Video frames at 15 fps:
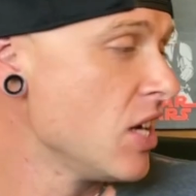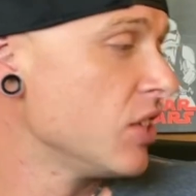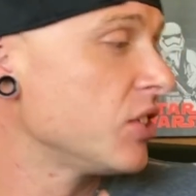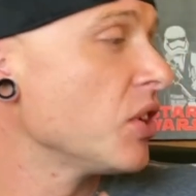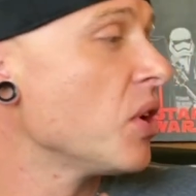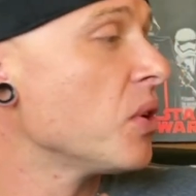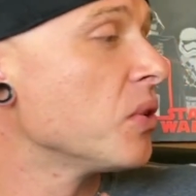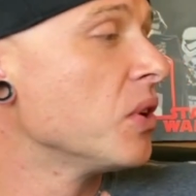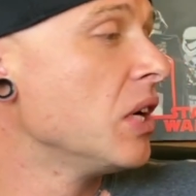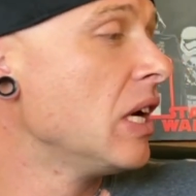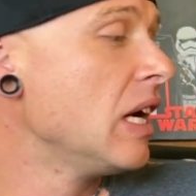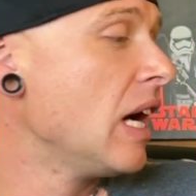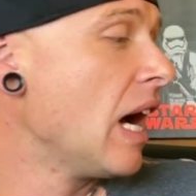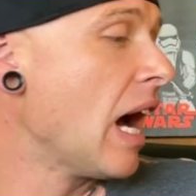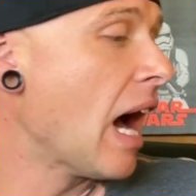So
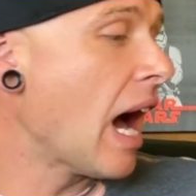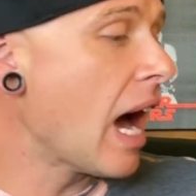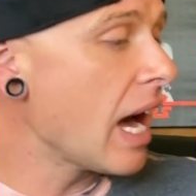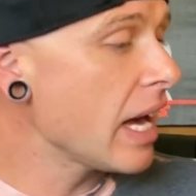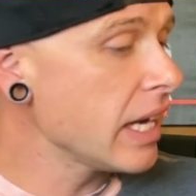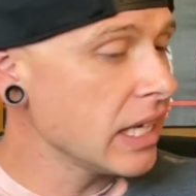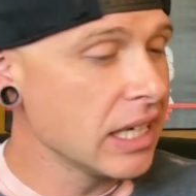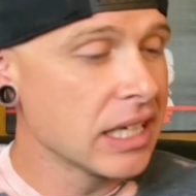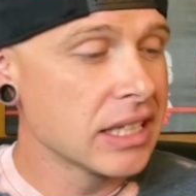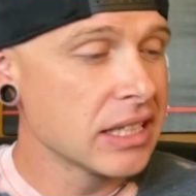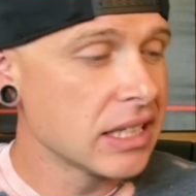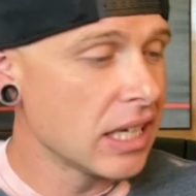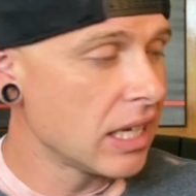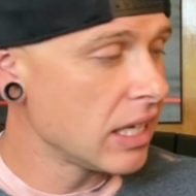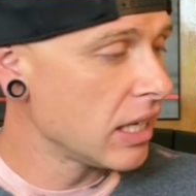I,
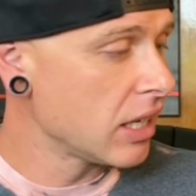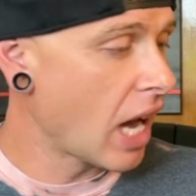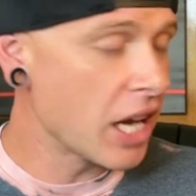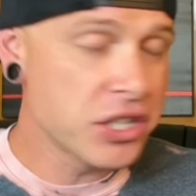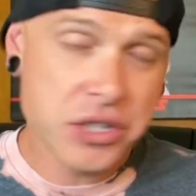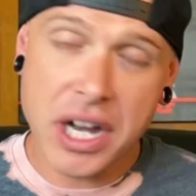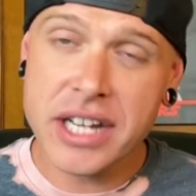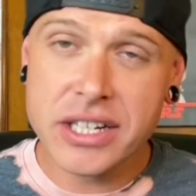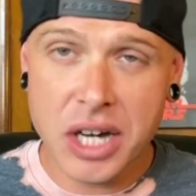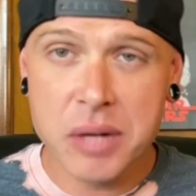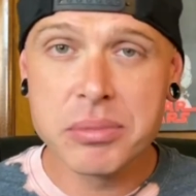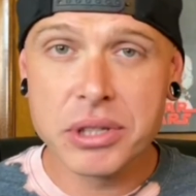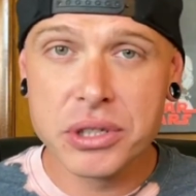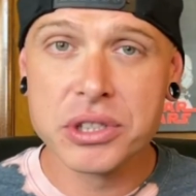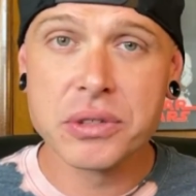I tried to
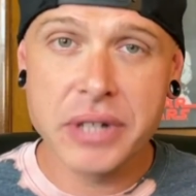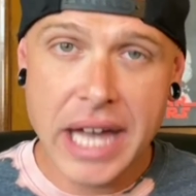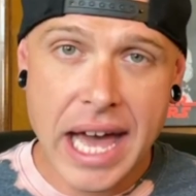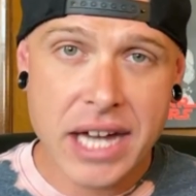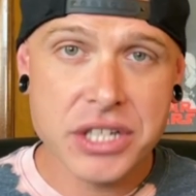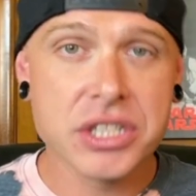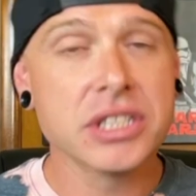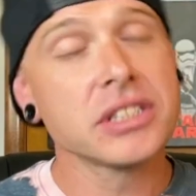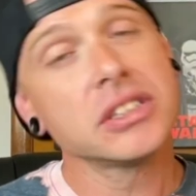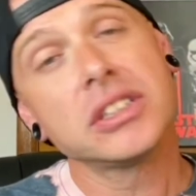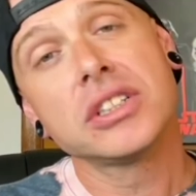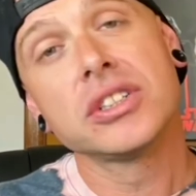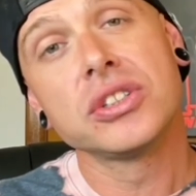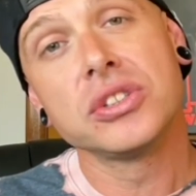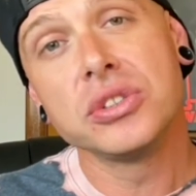upload the reaction.
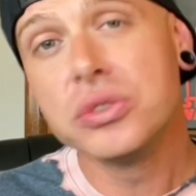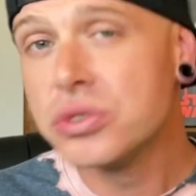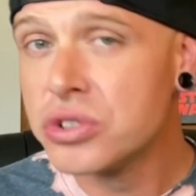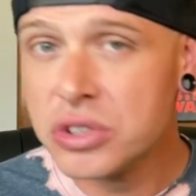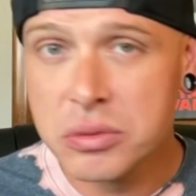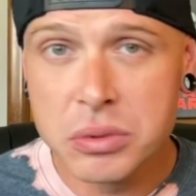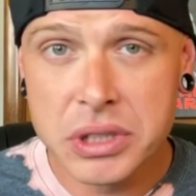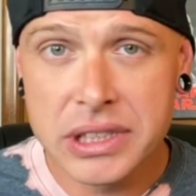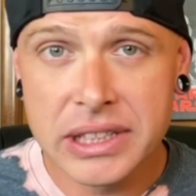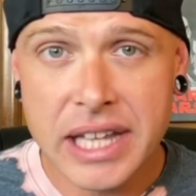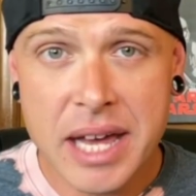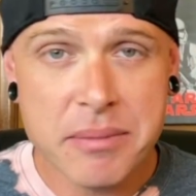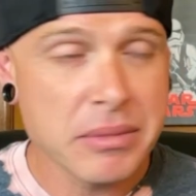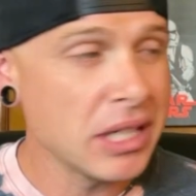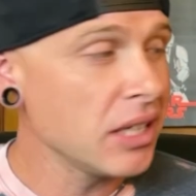YouTube wouldn't
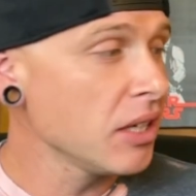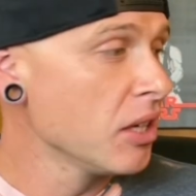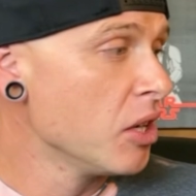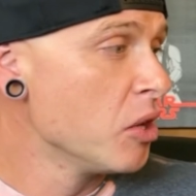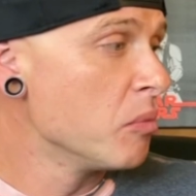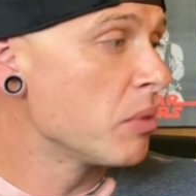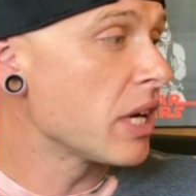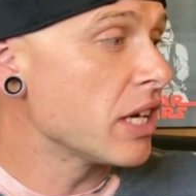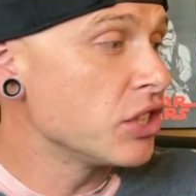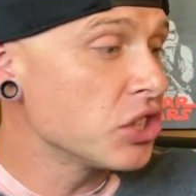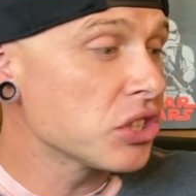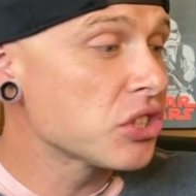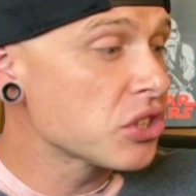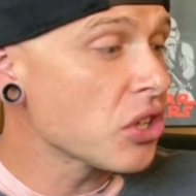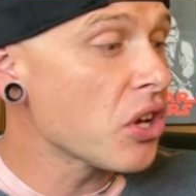let me, but I
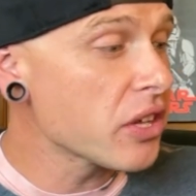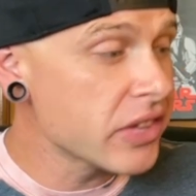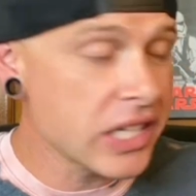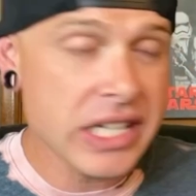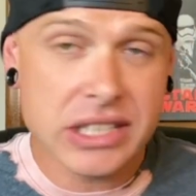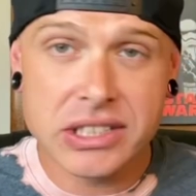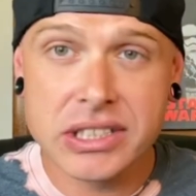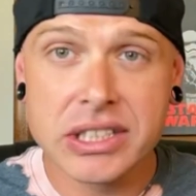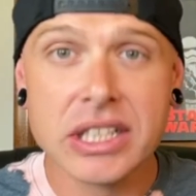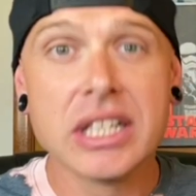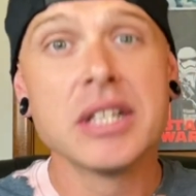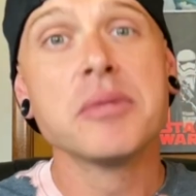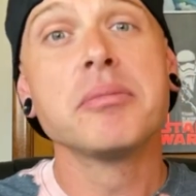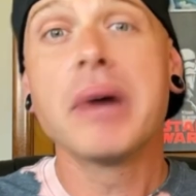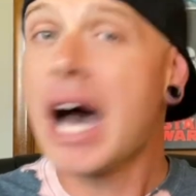just saw this
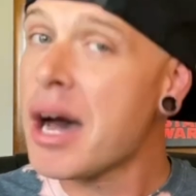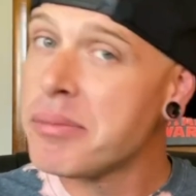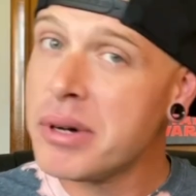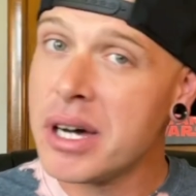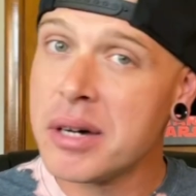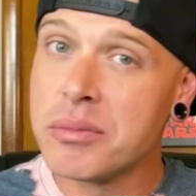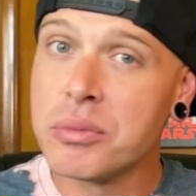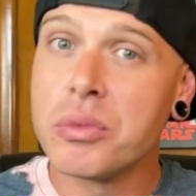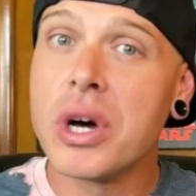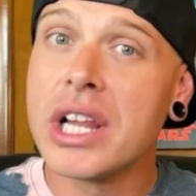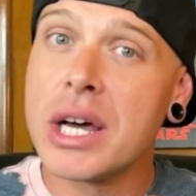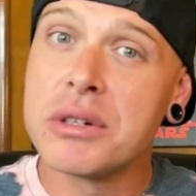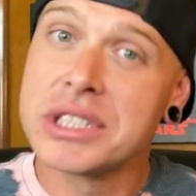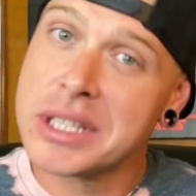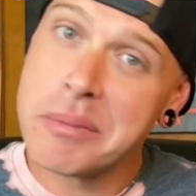pop up while
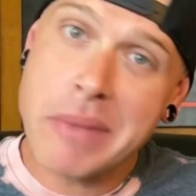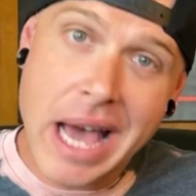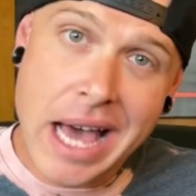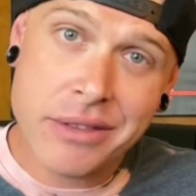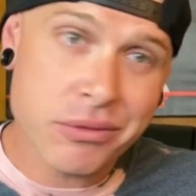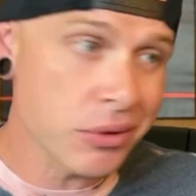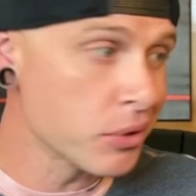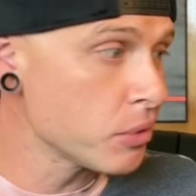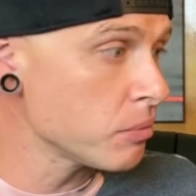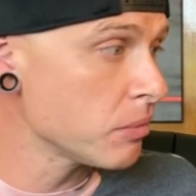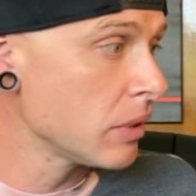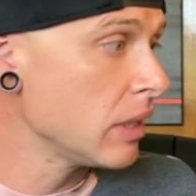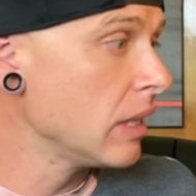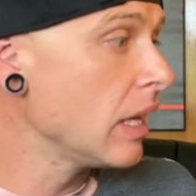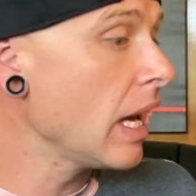I was in the bathroom.
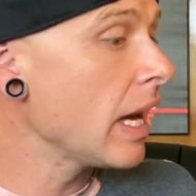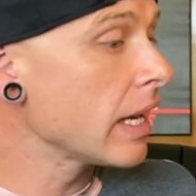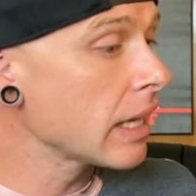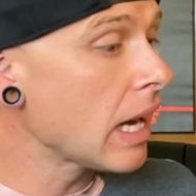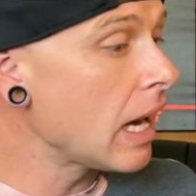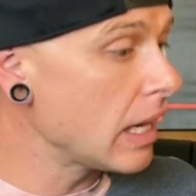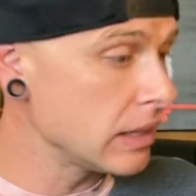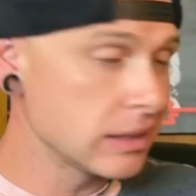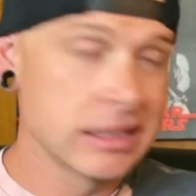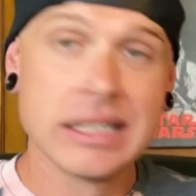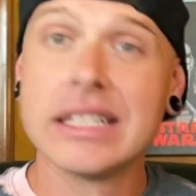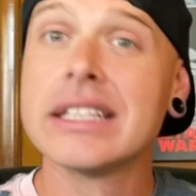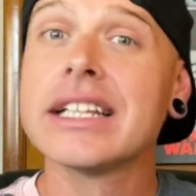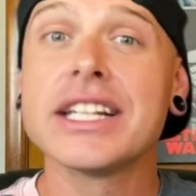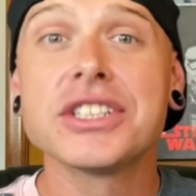And guys,
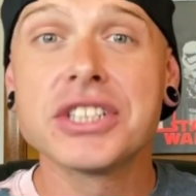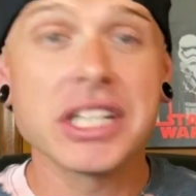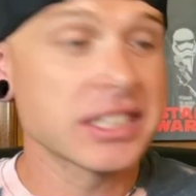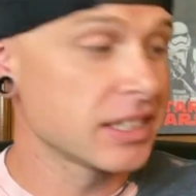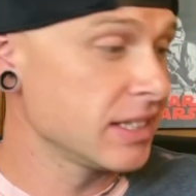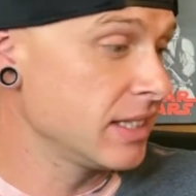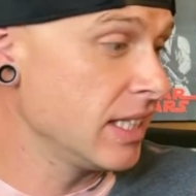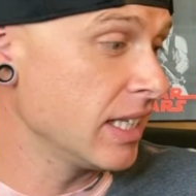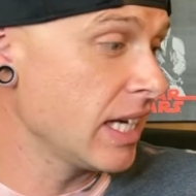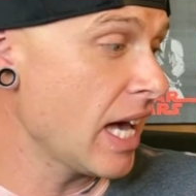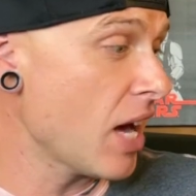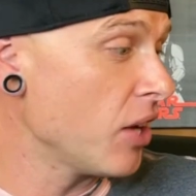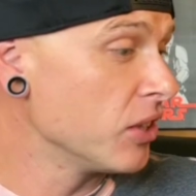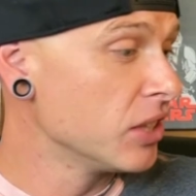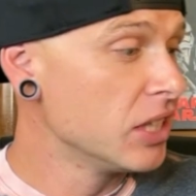let's check this thing
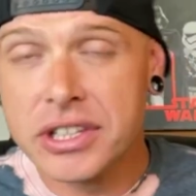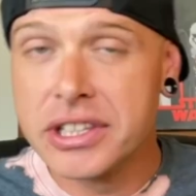out.